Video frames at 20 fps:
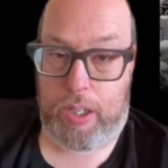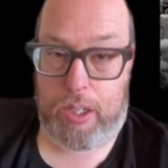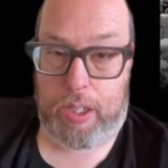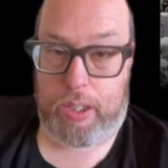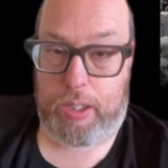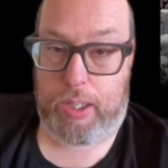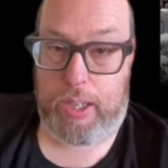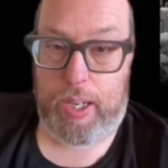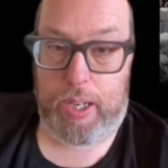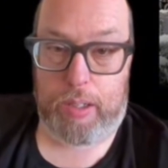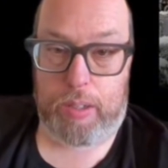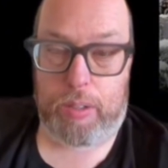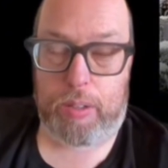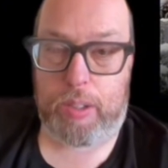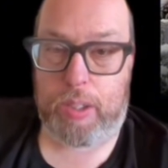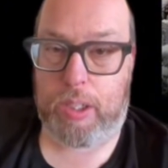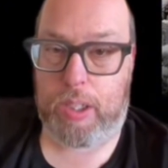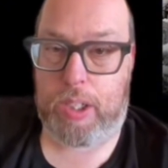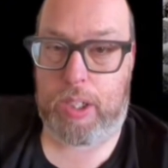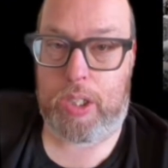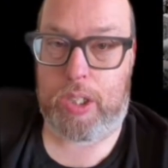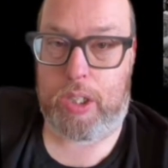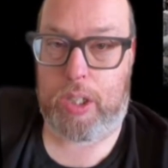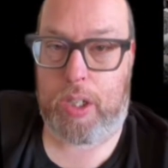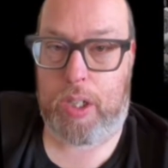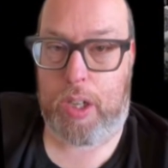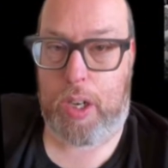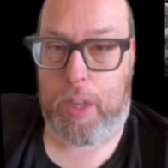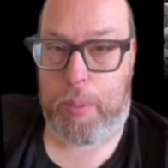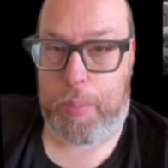Yeah, this is
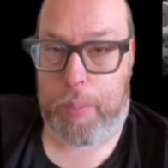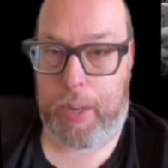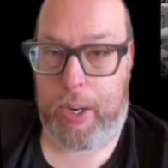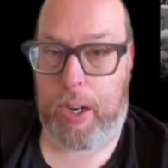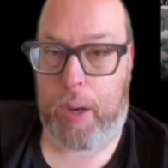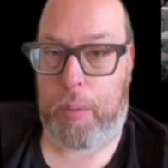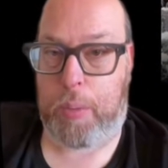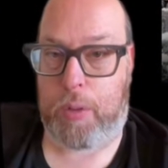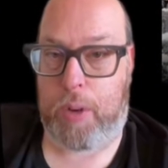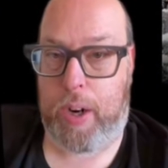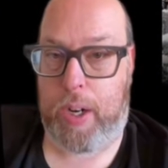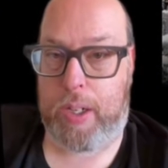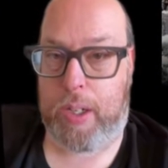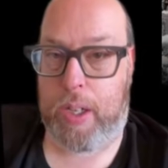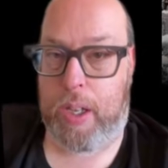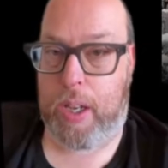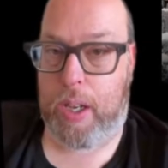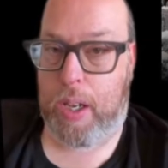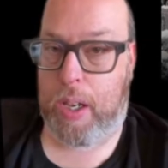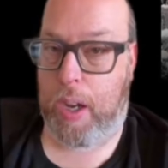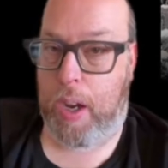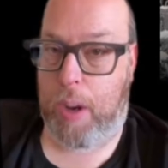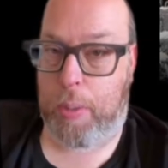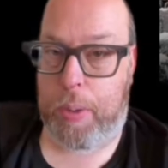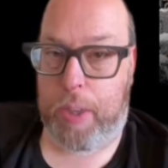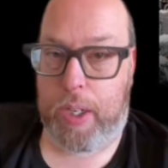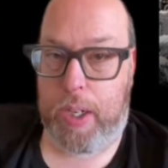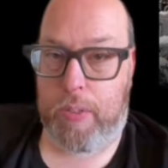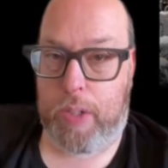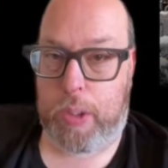a big upgrade. I'm
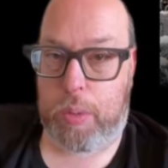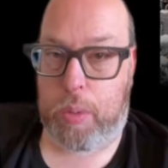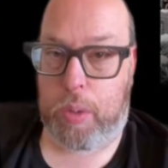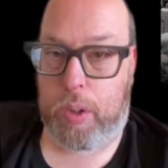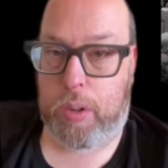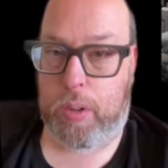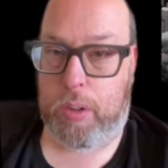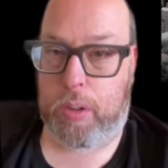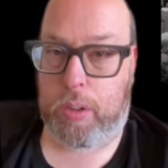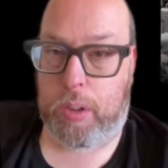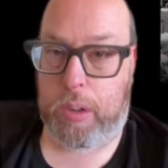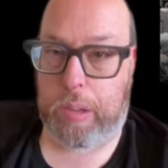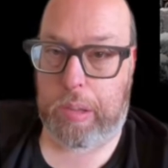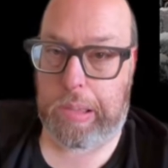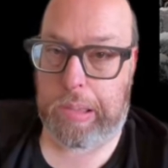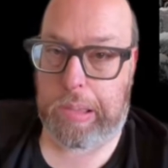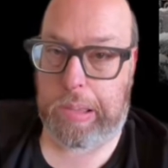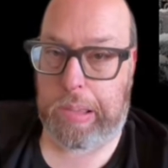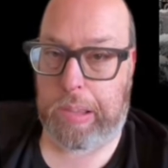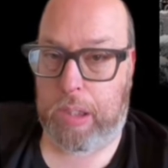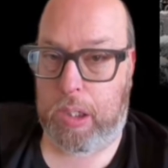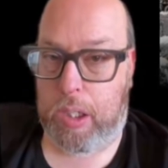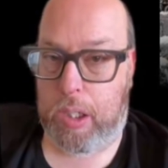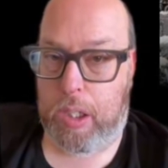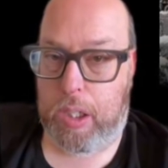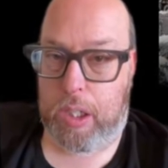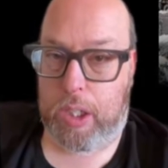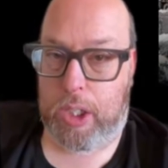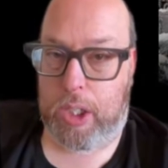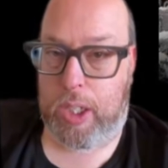going to give this one...
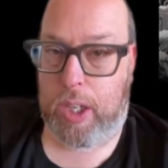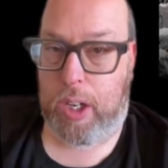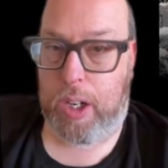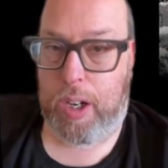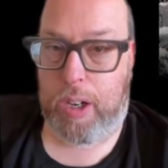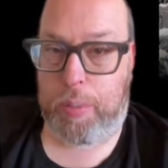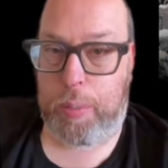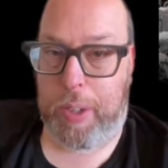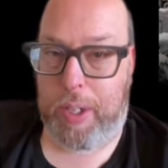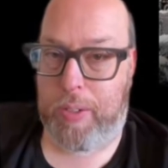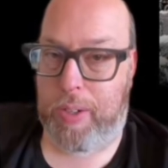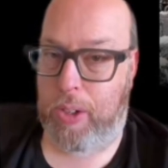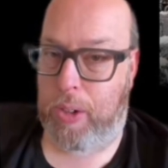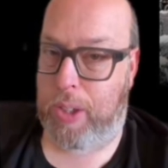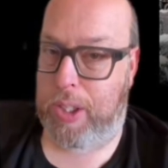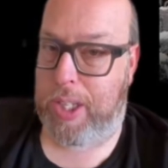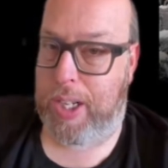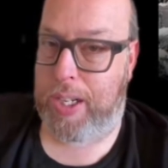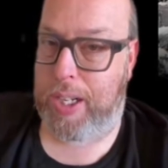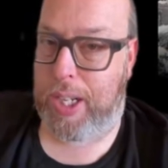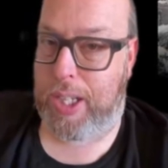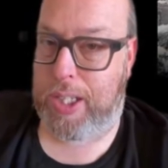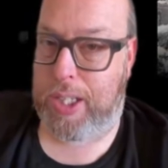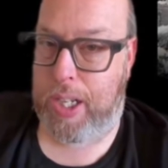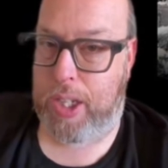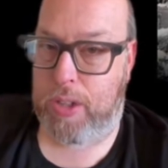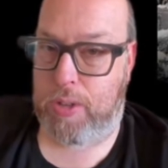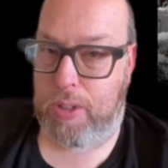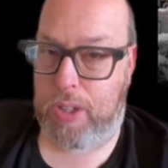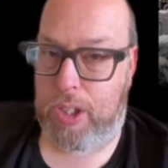see, I've been giving a lot of 10 out of
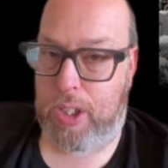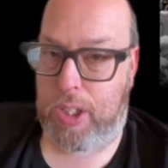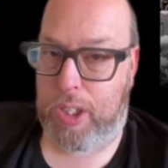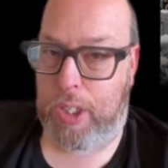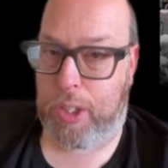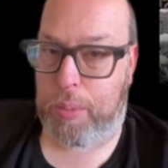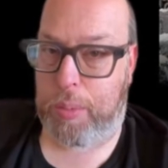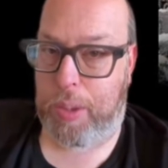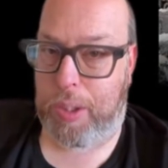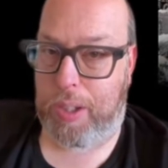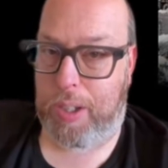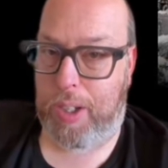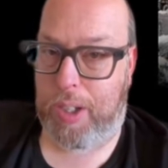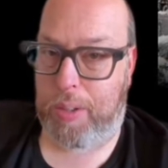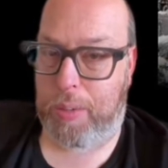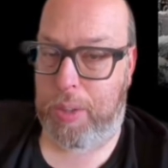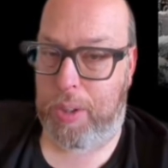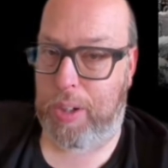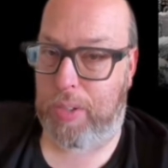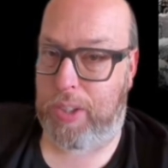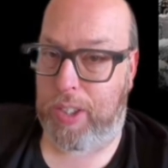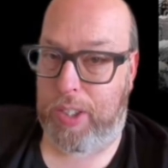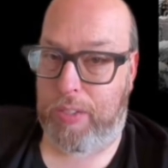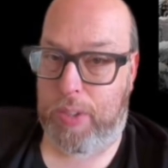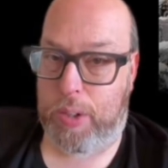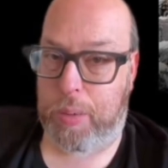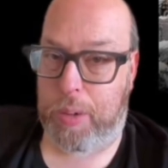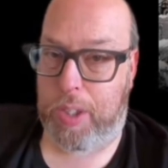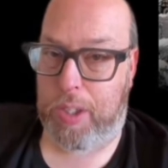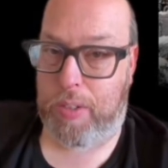10s recently, but I'm going to have to give
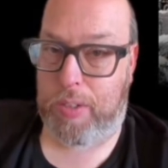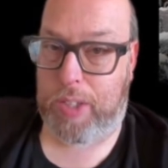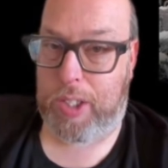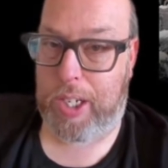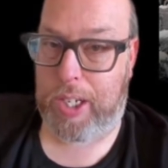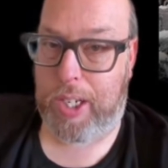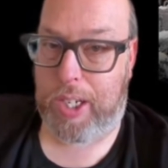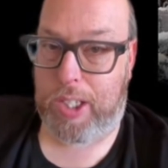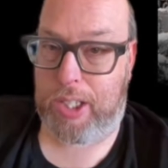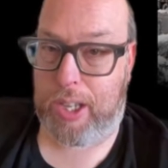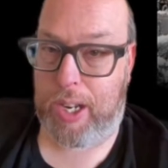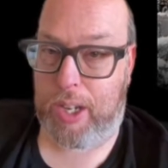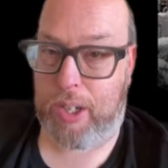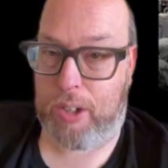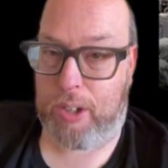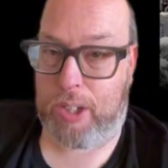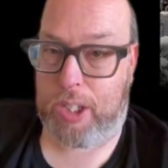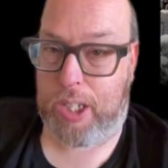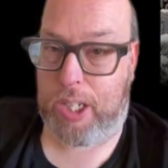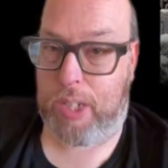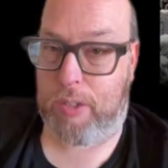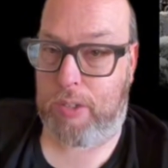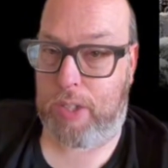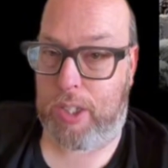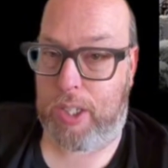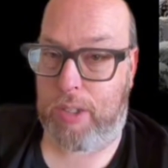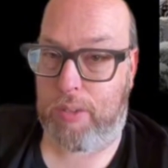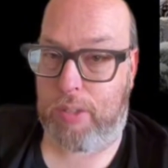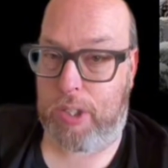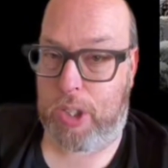this one another 10 out of 10 because it gives
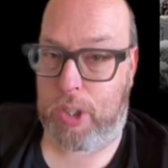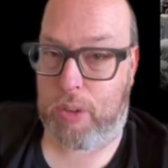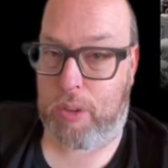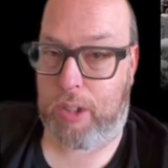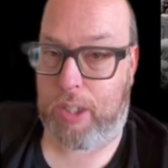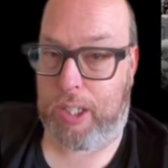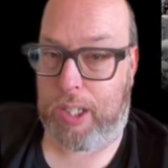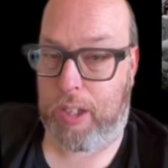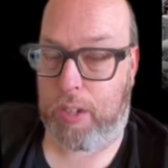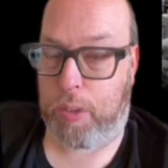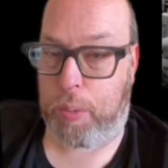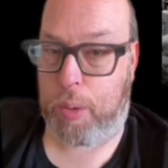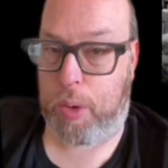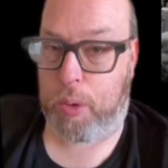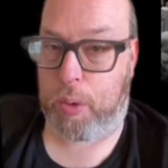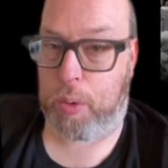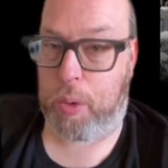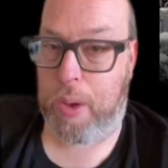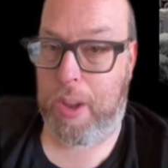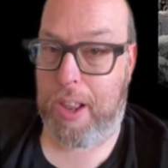the original idea of the model,